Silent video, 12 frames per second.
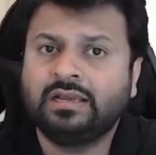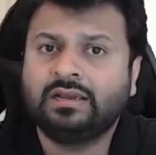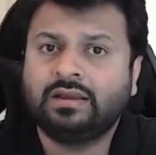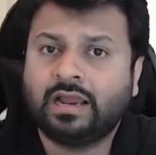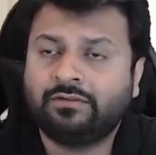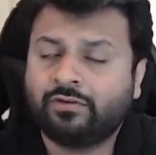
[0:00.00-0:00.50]

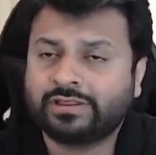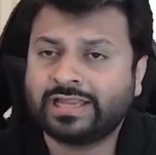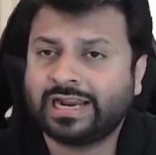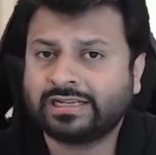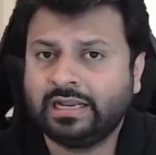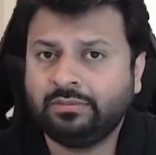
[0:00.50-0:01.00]
and for
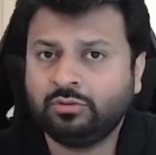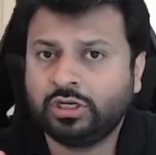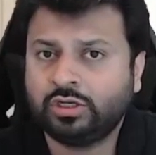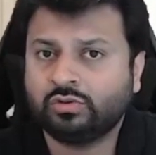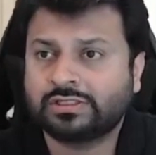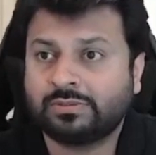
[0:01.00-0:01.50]
that claim you
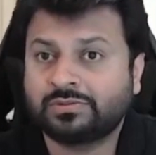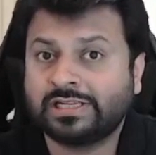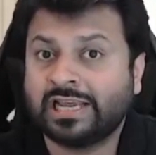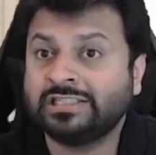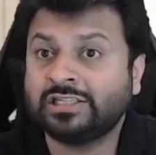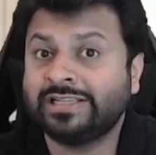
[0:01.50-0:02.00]
need to
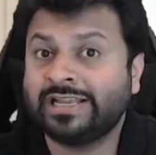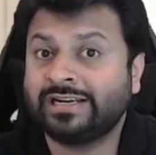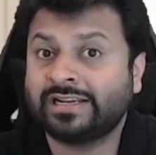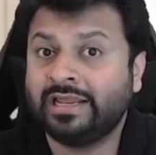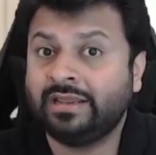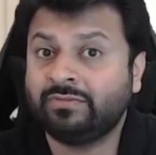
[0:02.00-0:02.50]
substantiate
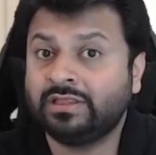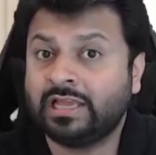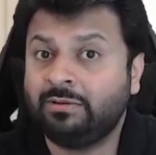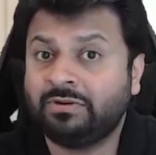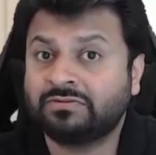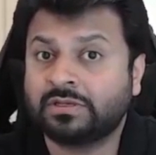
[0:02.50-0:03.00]
that claim with the
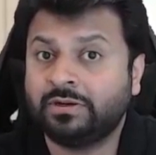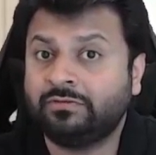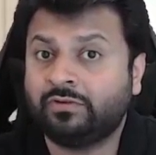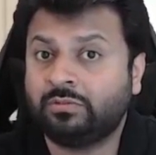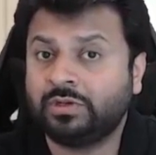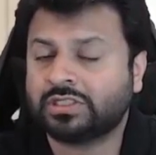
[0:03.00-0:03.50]
help of some
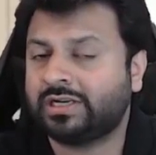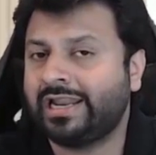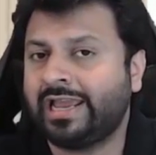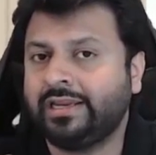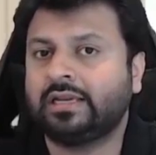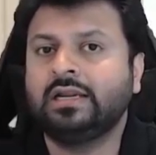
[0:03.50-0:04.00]
information.
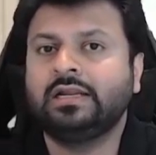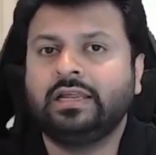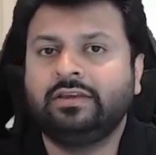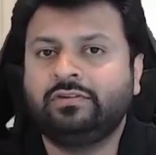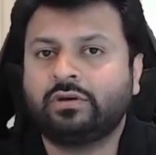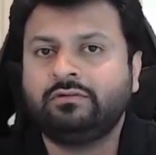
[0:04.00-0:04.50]
Like,
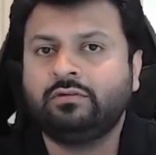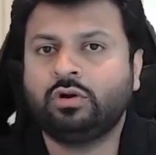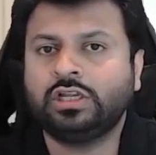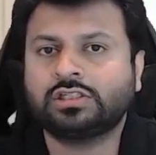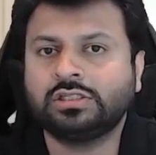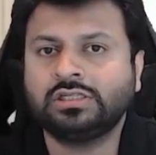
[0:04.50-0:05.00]
if you give
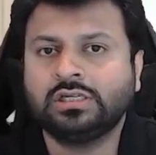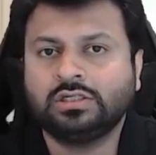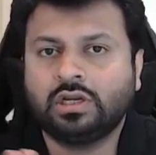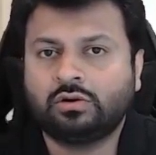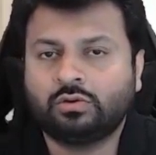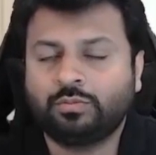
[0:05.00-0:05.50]
donation,
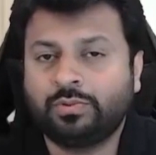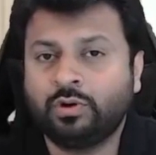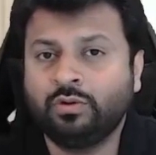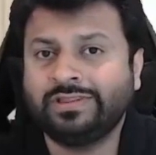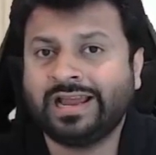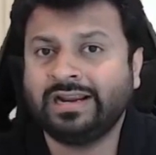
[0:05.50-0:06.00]
you have to
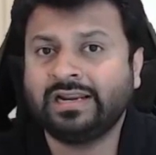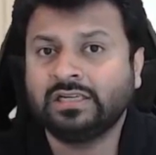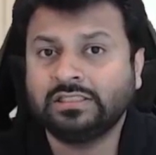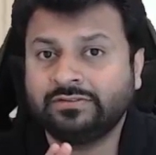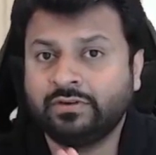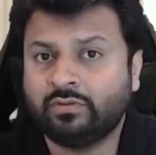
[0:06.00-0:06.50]
prove that.
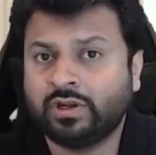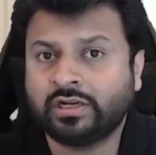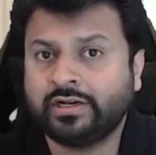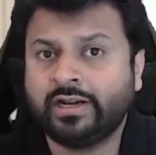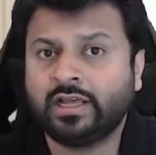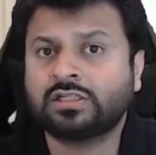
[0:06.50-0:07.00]
If you want the
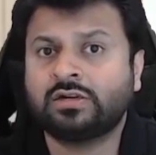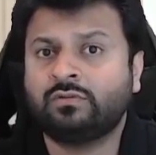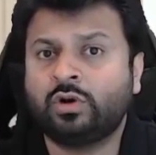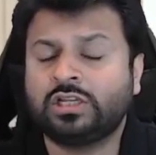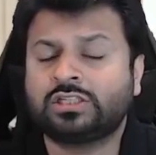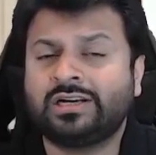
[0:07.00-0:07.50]
deduction of
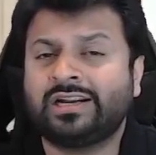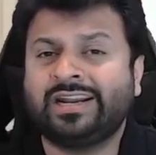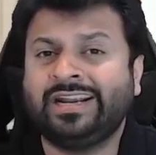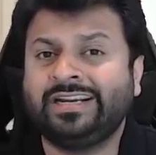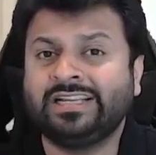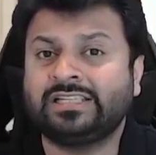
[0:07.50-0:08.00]
donation under
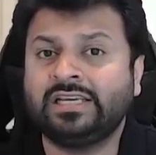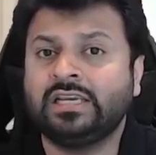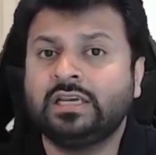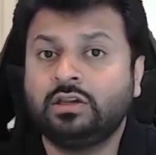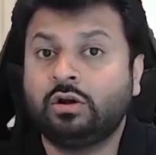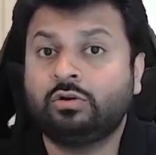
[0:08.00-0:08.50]
ATG,
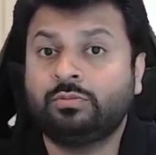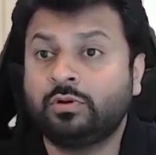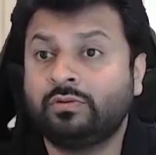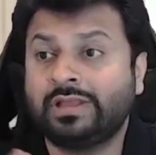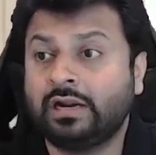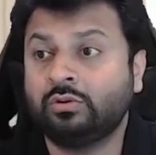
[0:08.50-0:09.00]
you have to
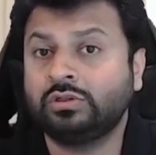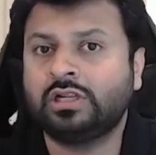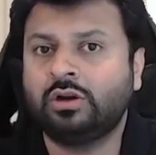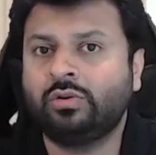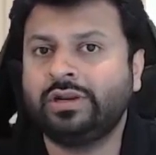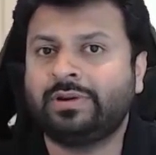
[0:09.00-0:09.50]
prove that who is
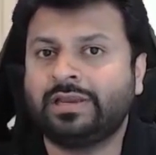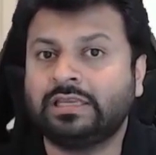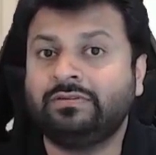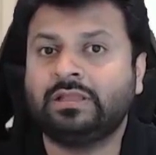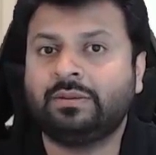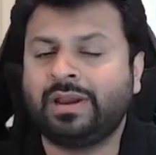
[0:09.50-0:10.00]
the donee by
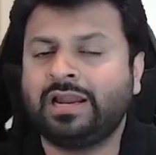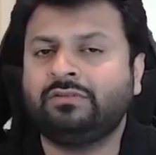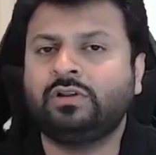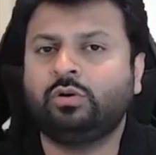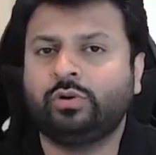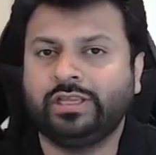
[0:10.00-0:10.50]
giving the PAN of
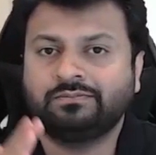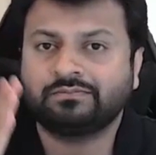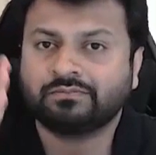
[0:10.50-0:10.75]
the donee.